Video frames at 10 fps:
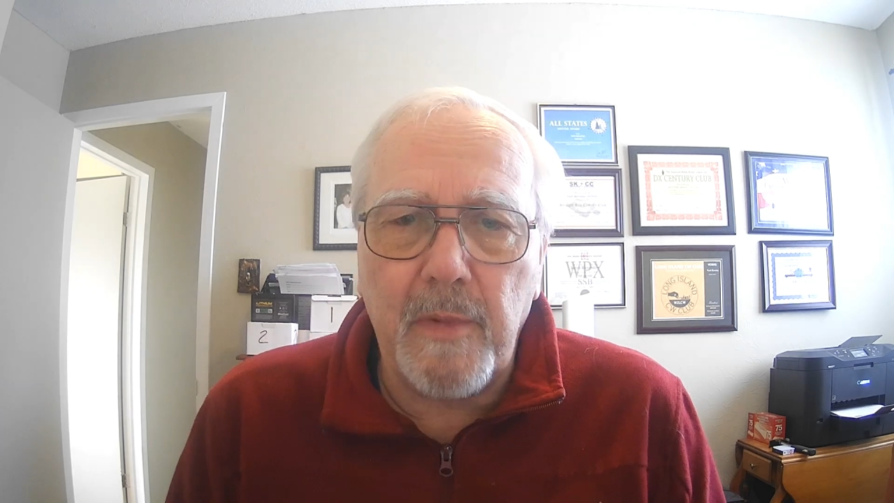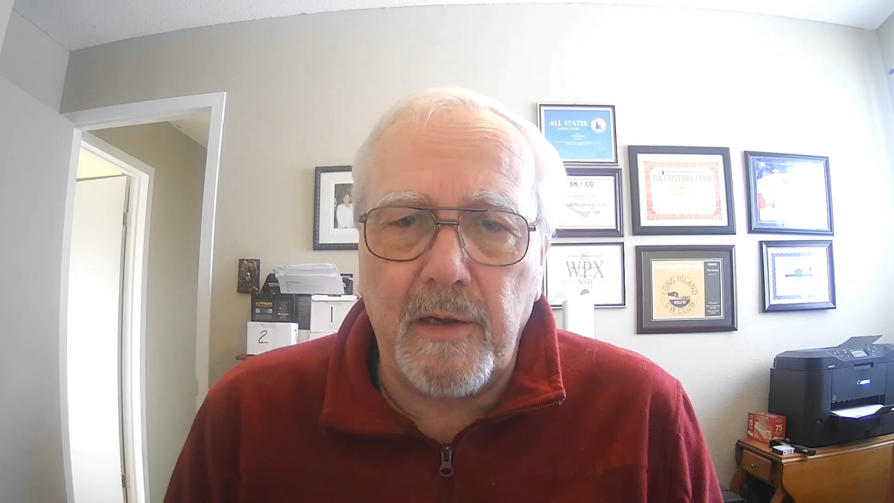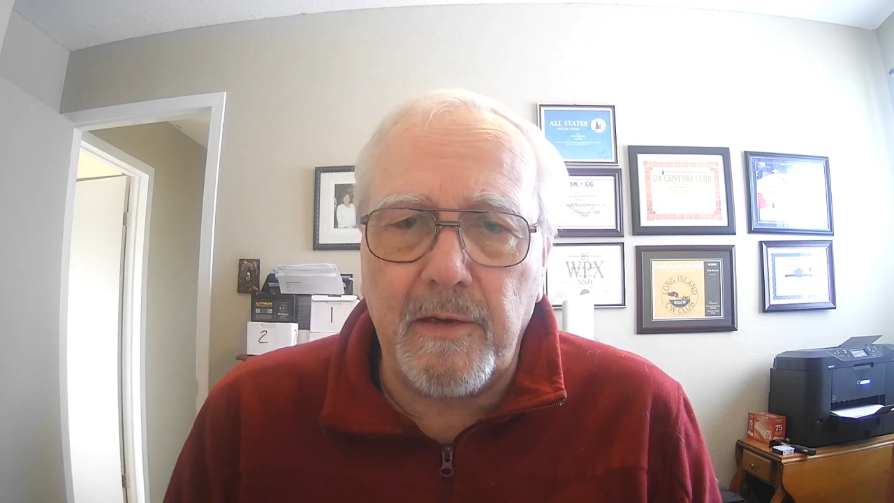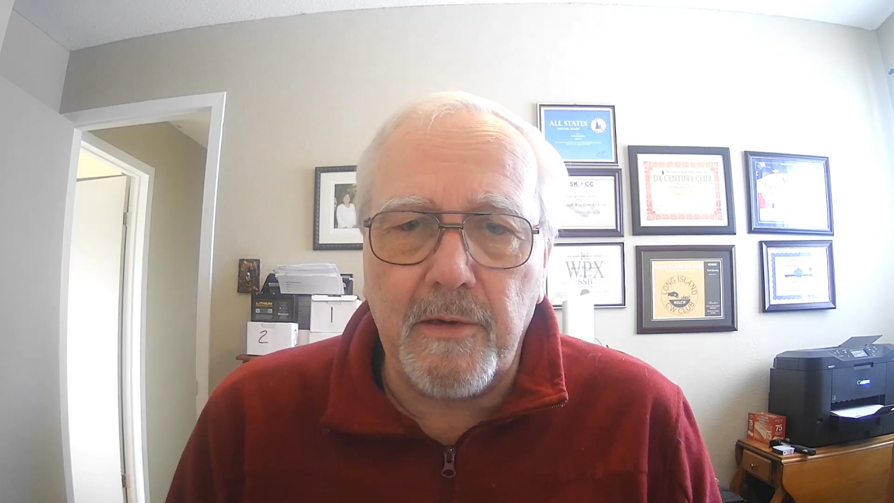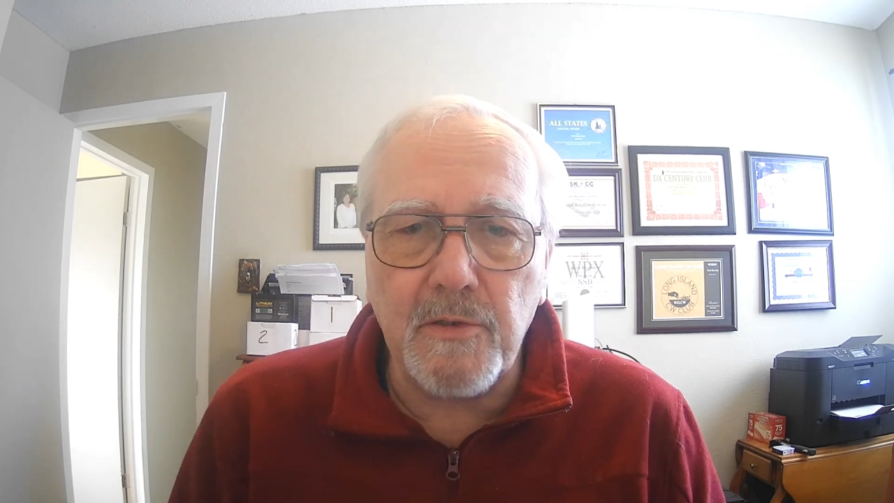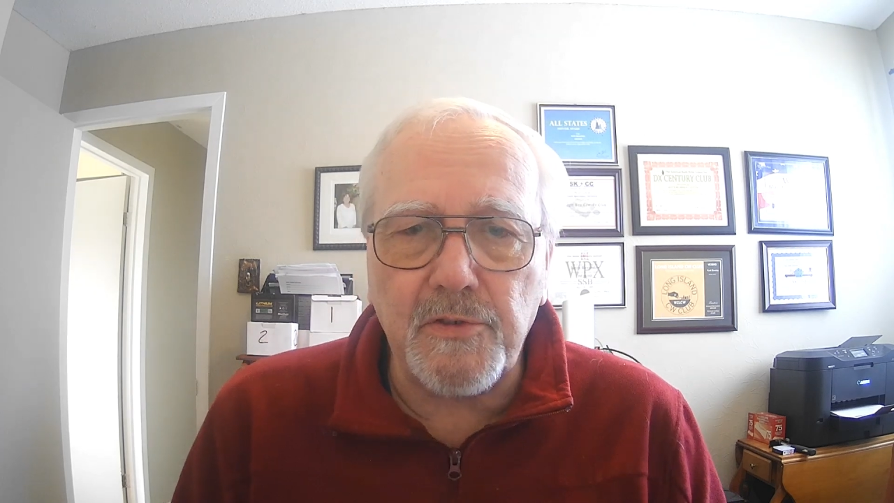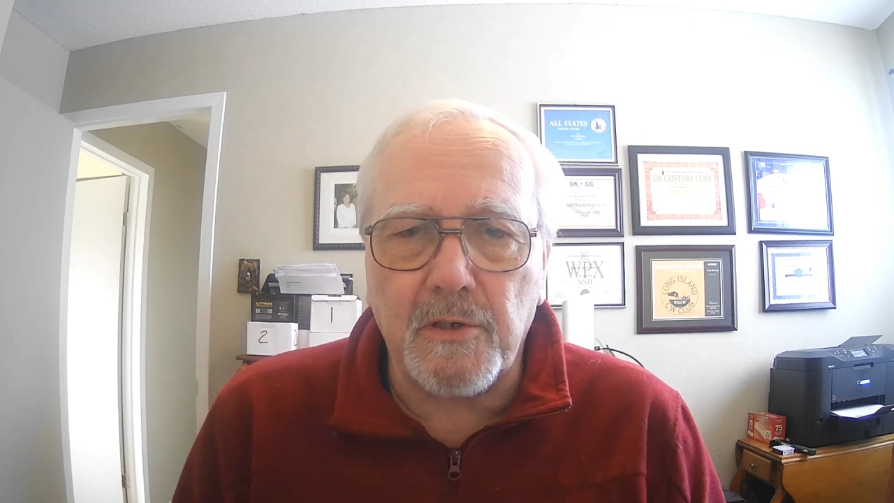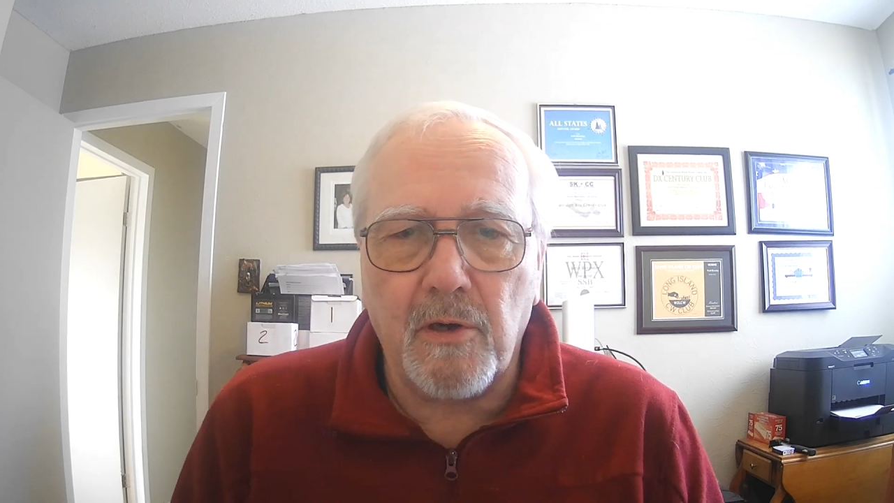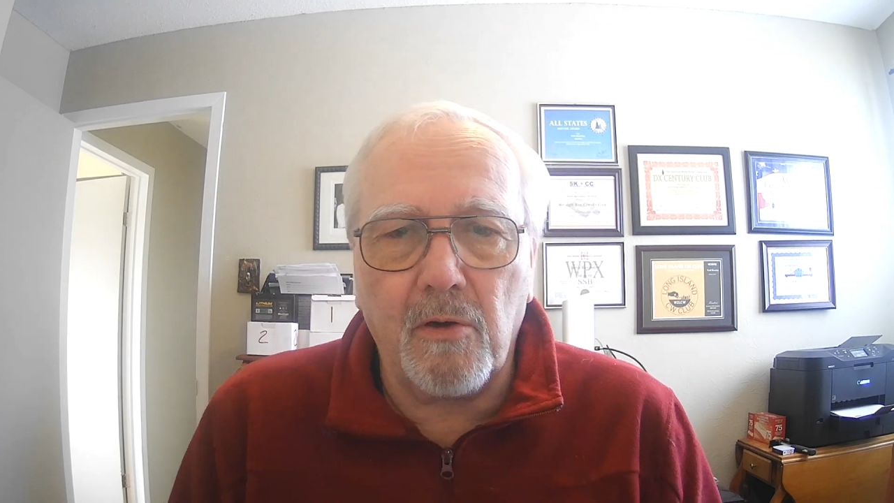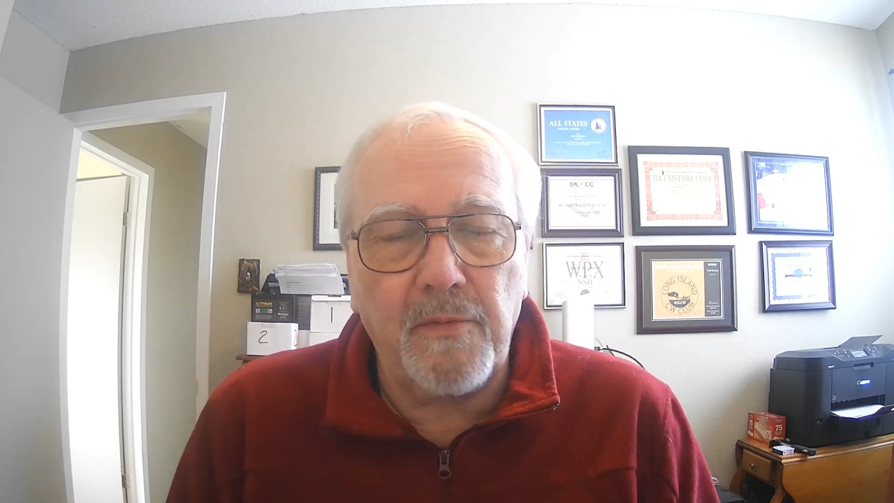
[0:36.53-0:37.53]
many years
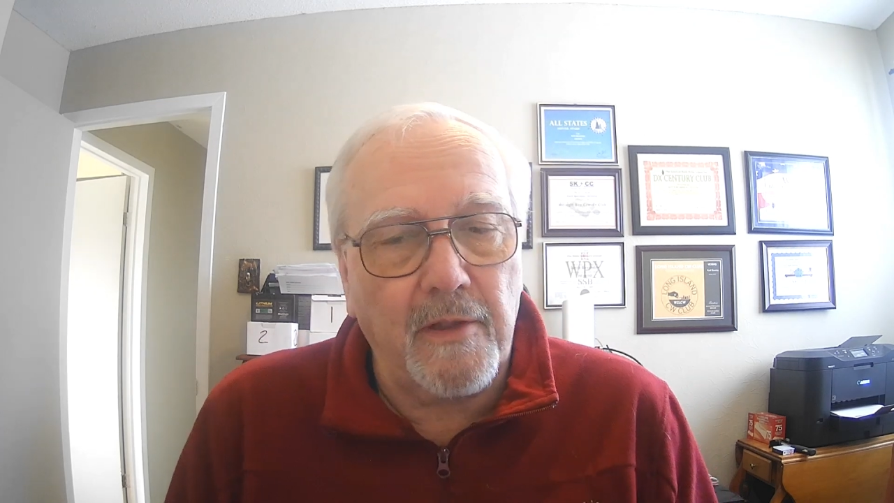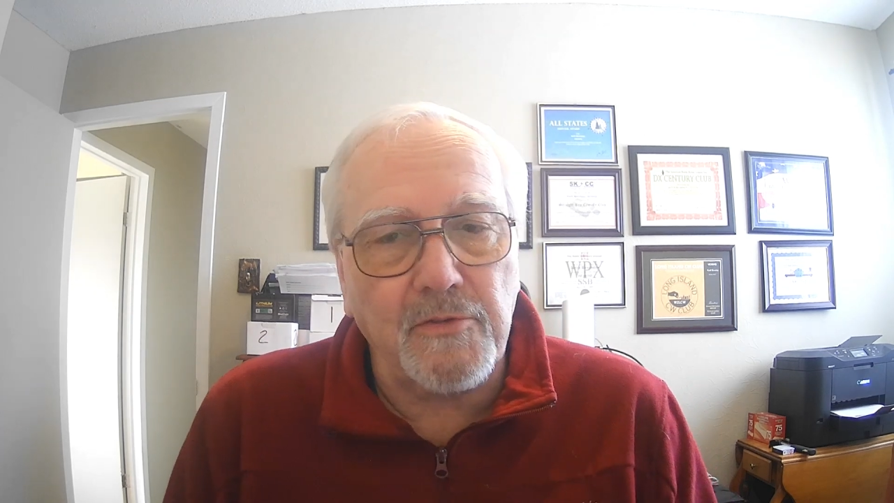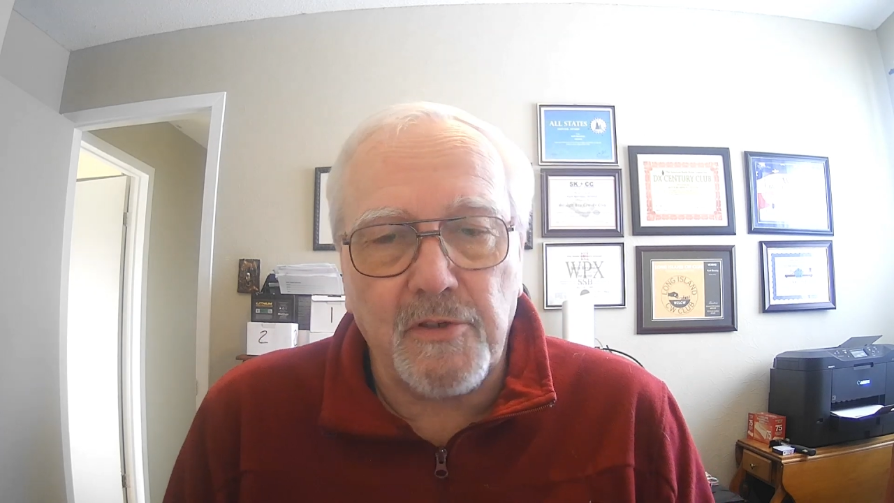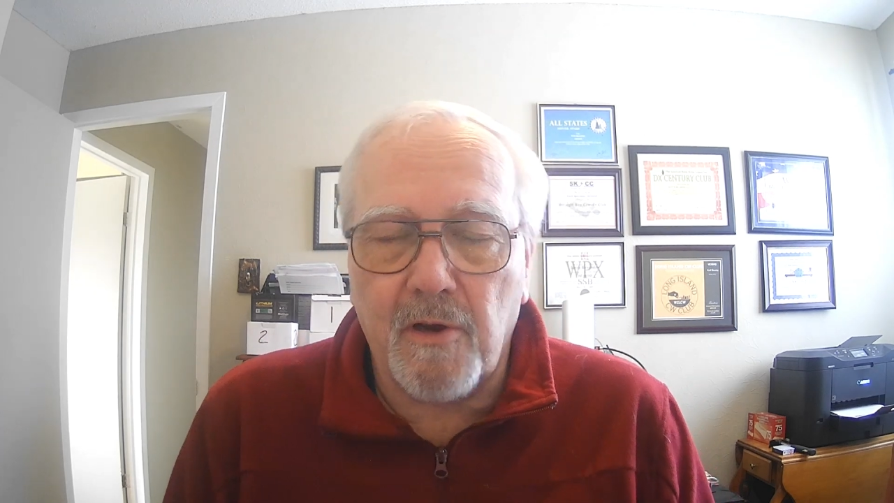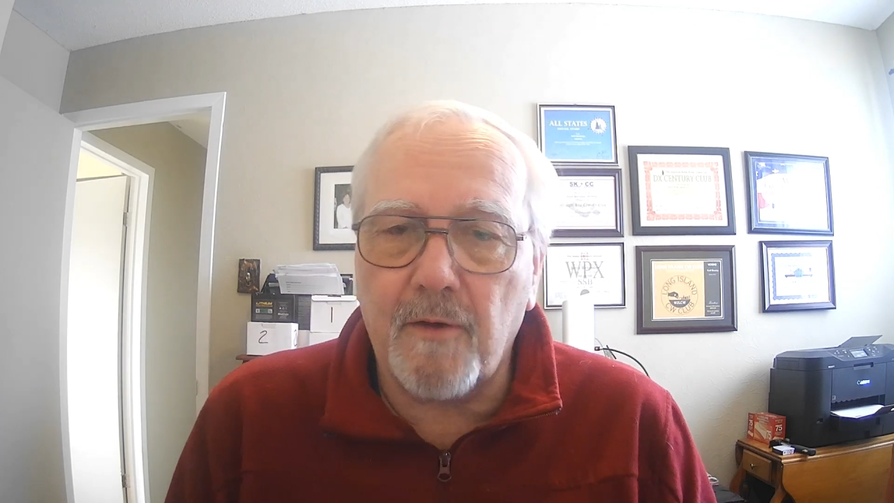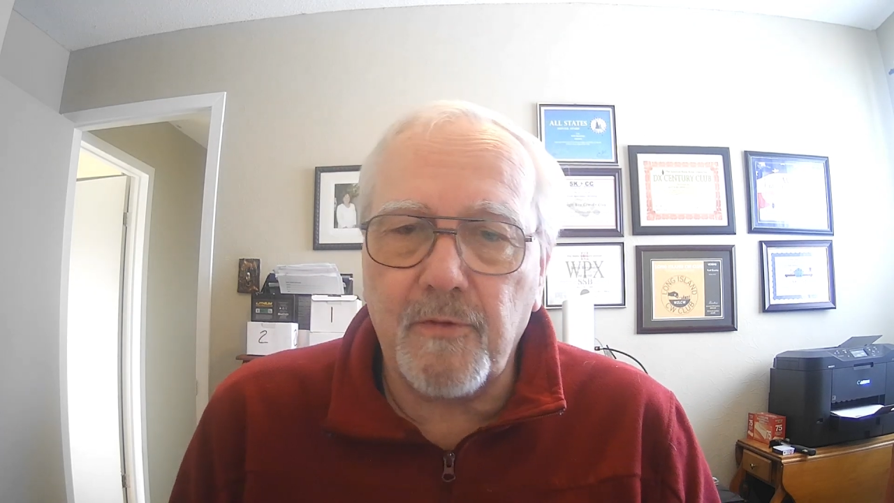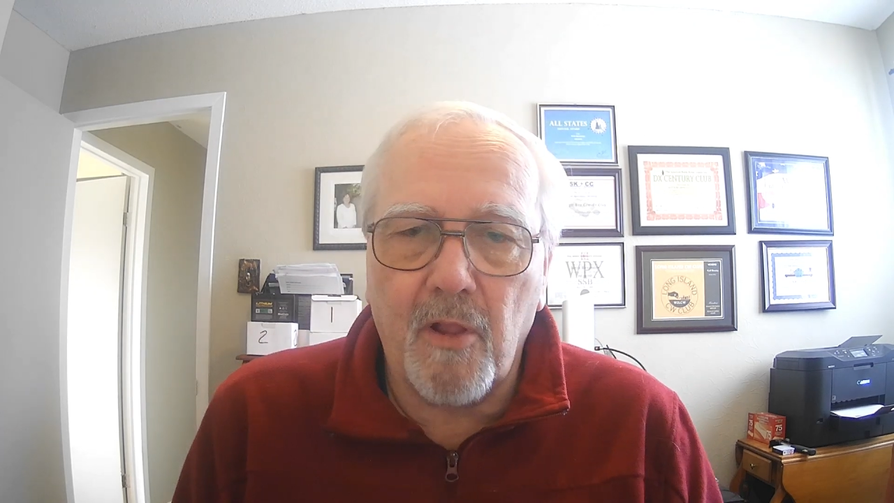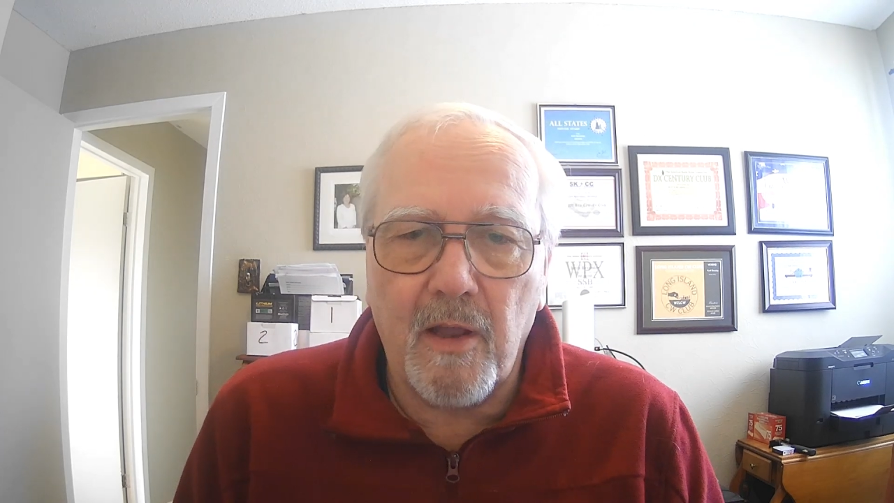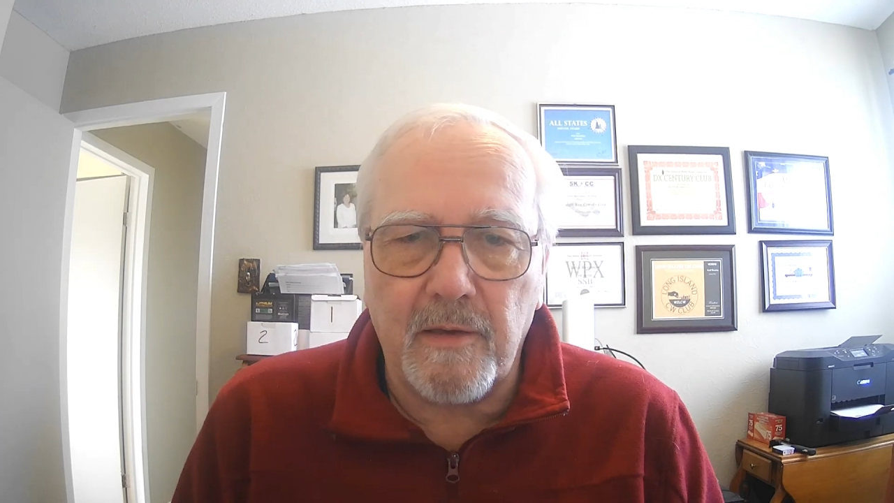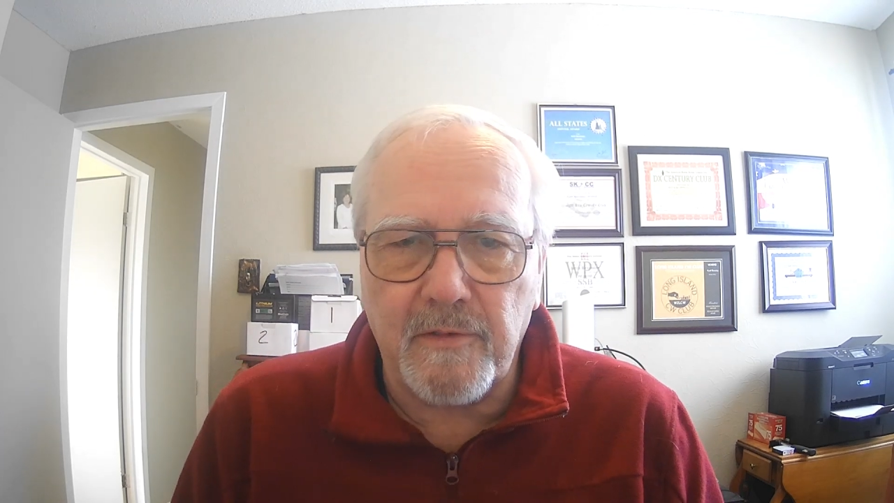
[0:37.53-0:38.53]
ago, and there's an
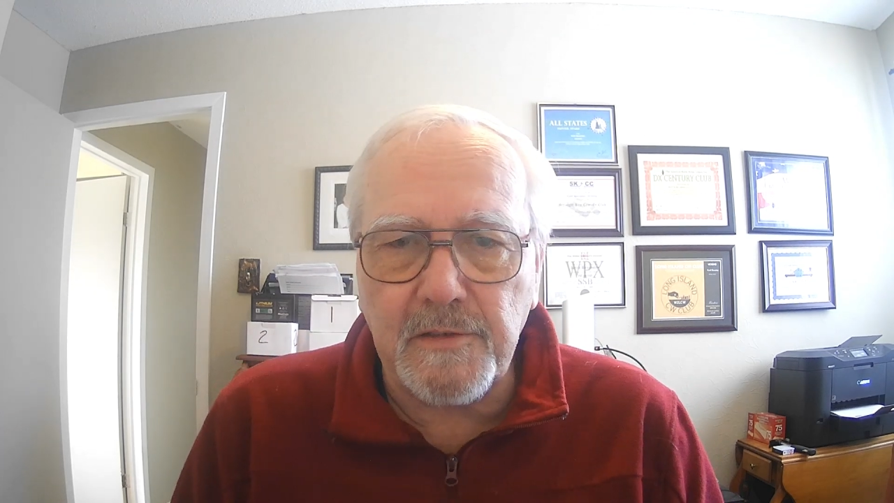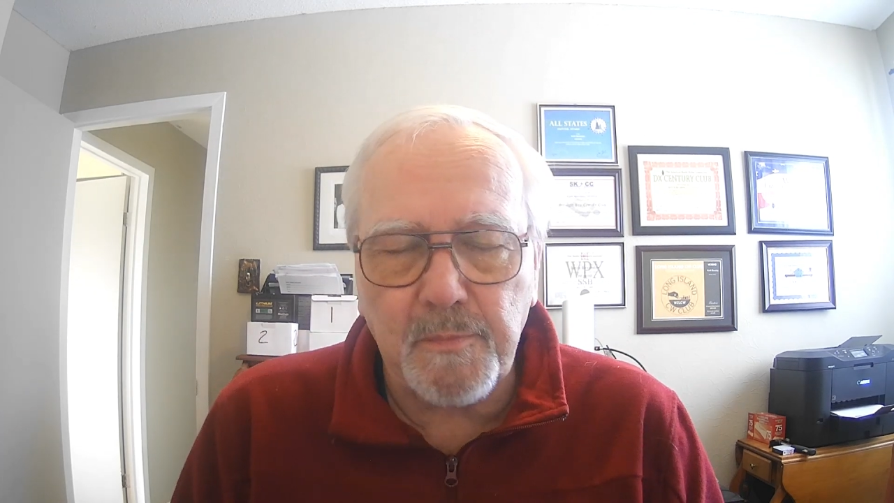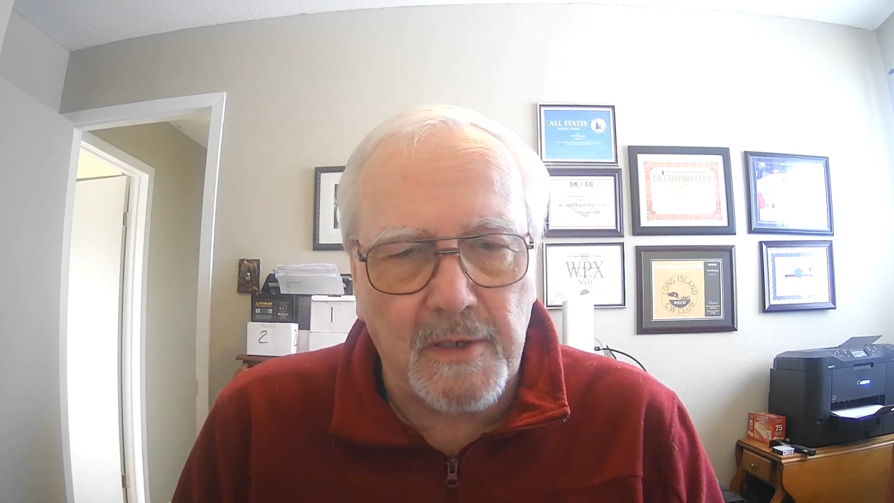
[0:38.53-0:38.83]
awful lot of us,